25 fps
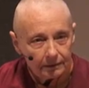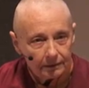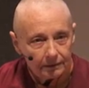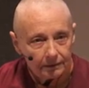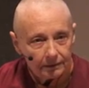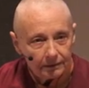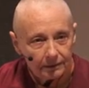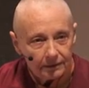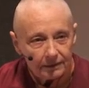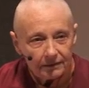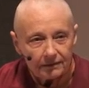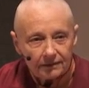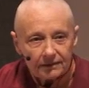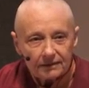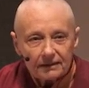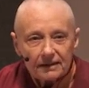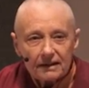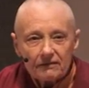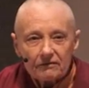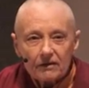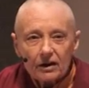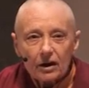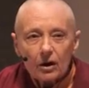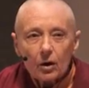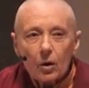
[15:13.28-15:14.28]
Things are
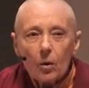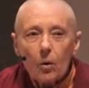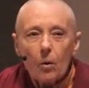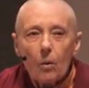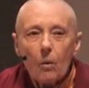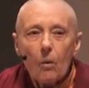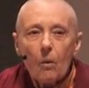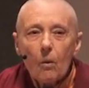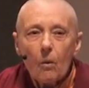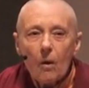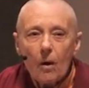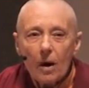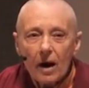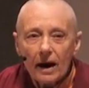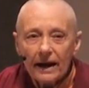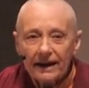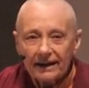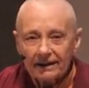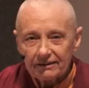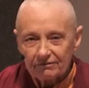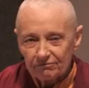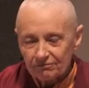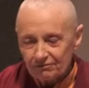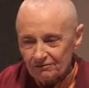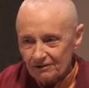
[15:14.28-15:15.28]
never
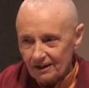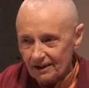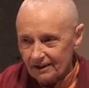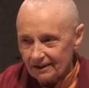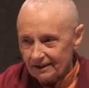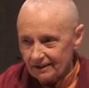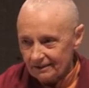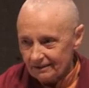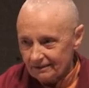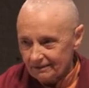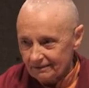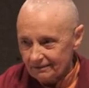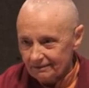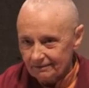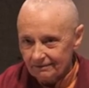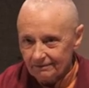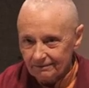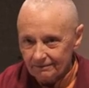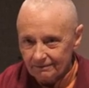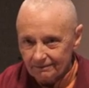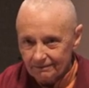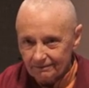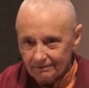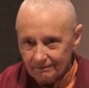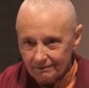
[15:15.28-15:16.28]
quite right,
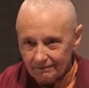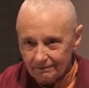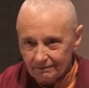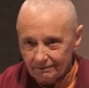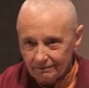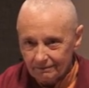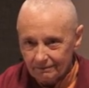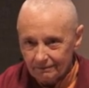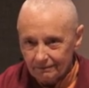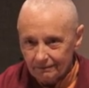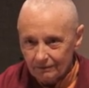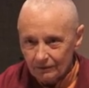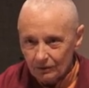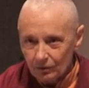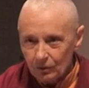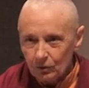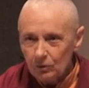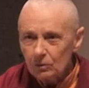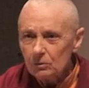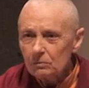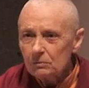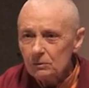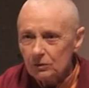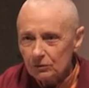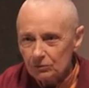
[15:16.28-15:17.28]

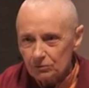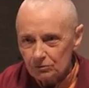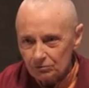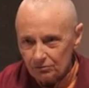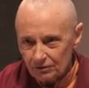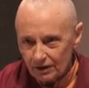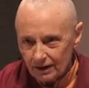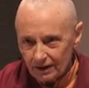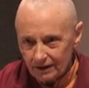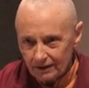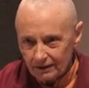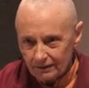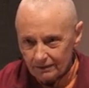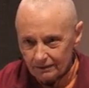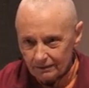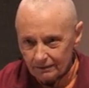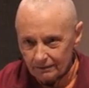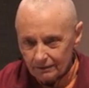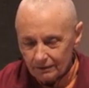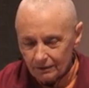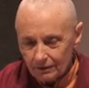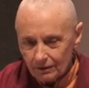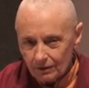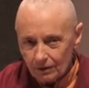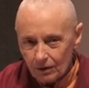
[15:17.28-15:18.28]
almost right.
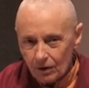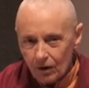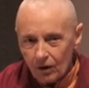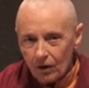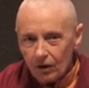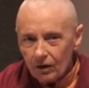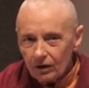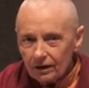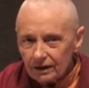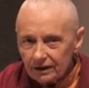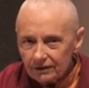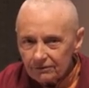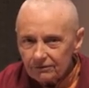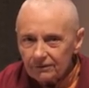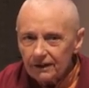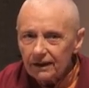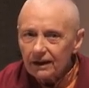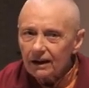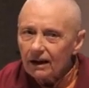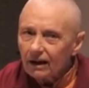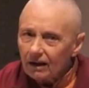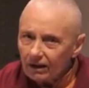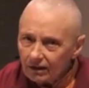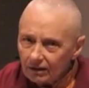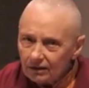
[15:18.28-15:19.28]
Or if they
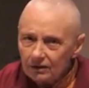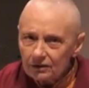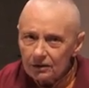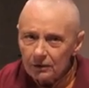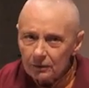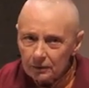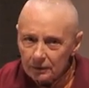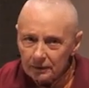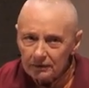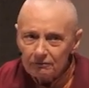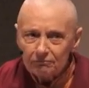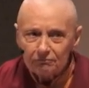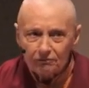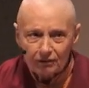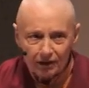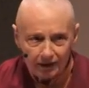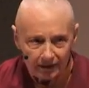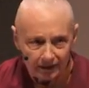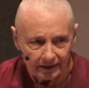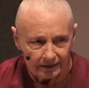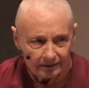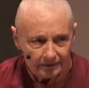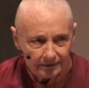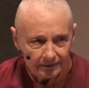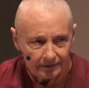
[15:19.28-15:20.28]
are going
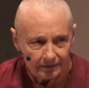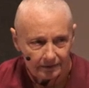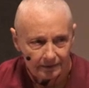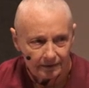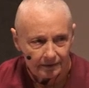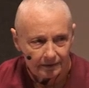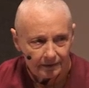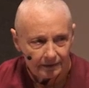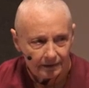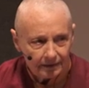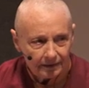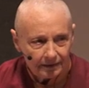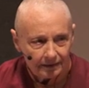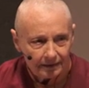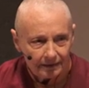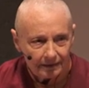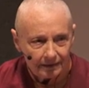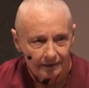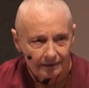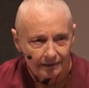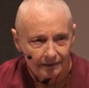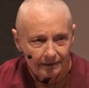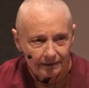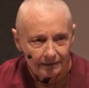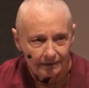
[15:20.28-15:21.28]
right,
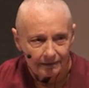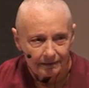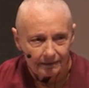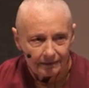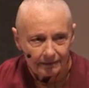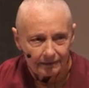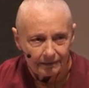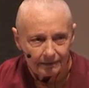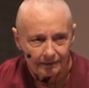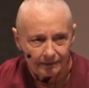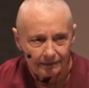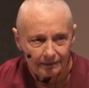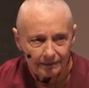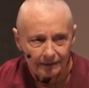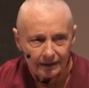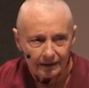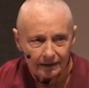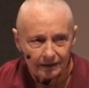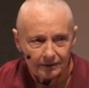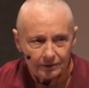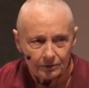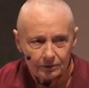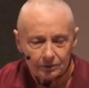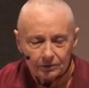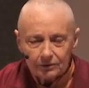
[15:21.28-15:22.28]
they
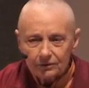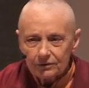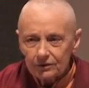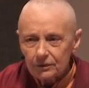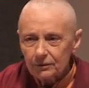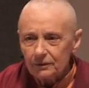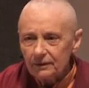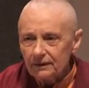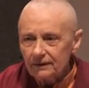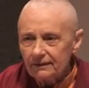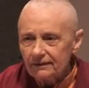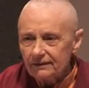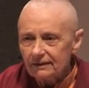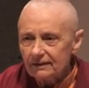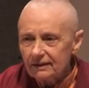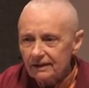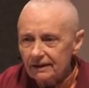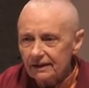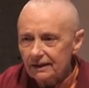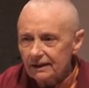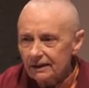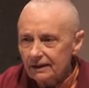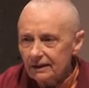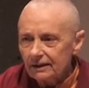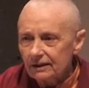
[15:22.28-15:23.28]
could so
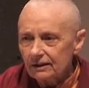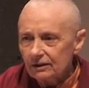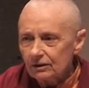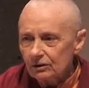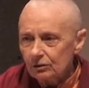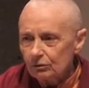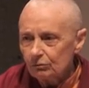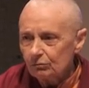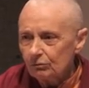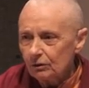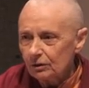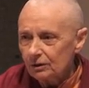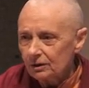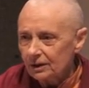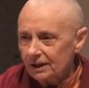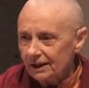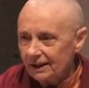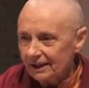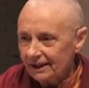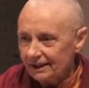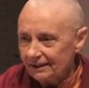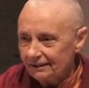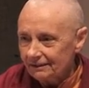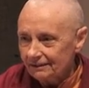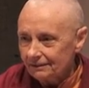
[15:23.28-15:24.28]
easily go wrong
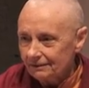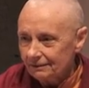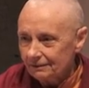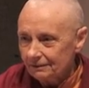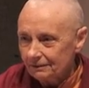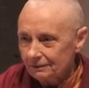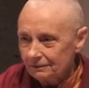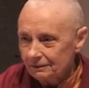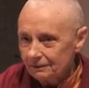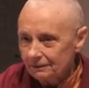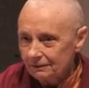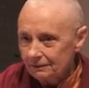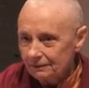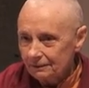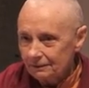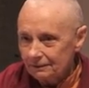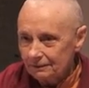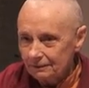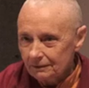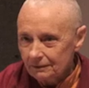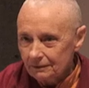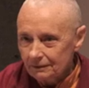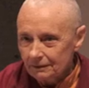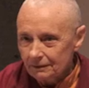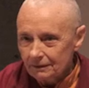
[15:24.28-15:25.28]
again.
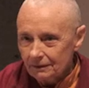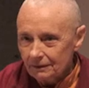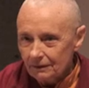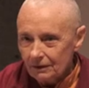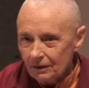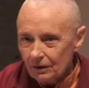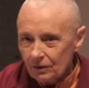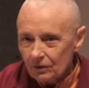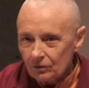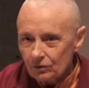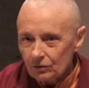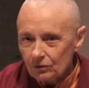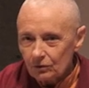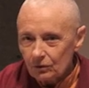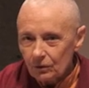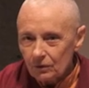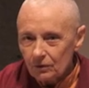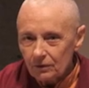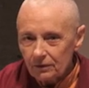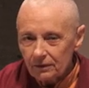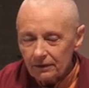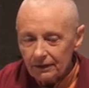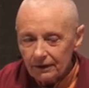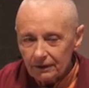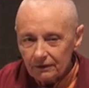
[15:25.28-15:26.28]

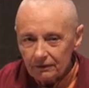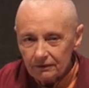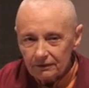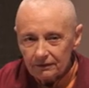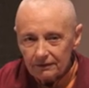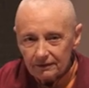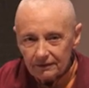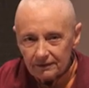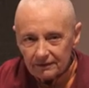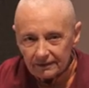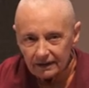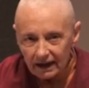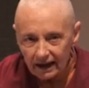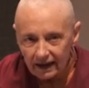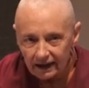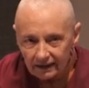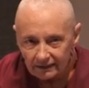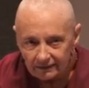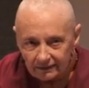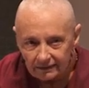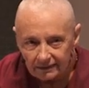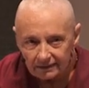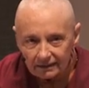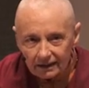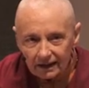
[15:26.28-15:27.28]
So there is this
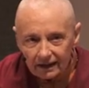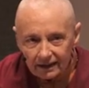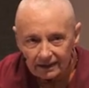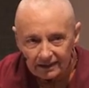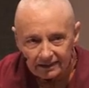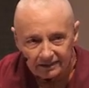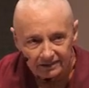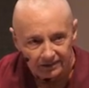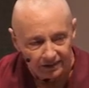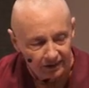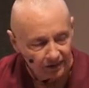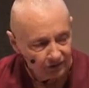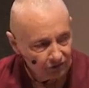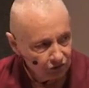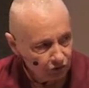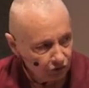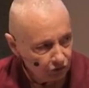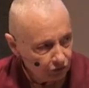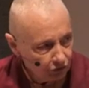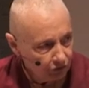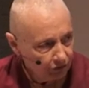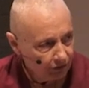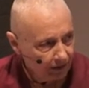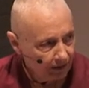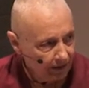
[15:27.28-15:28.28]
underlying
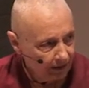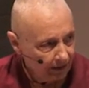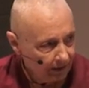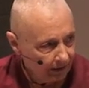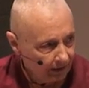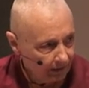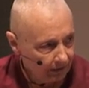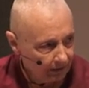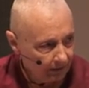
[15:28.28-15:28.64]
tension there.